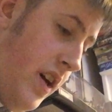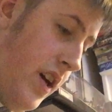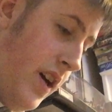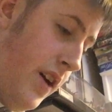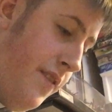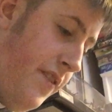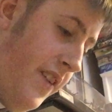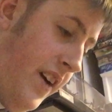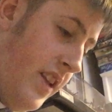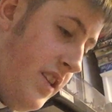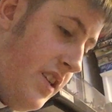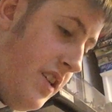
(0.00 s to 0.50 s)

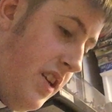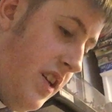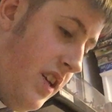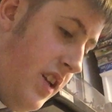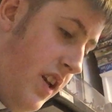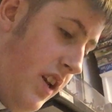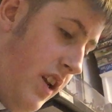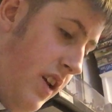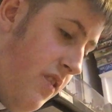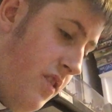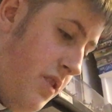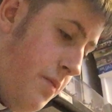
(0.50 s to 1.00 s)
Advance to
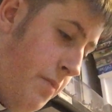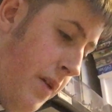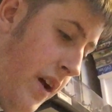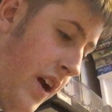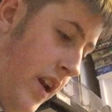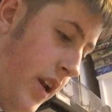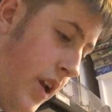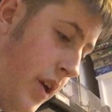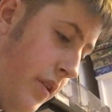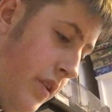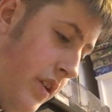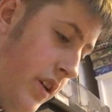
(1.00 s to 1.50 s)
the nearest
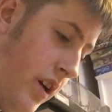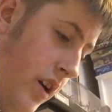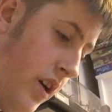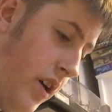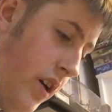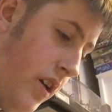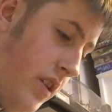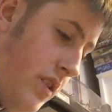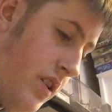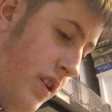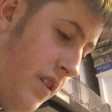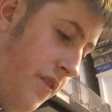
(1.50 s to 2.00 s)
payload
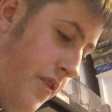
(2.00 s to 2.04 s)
cart.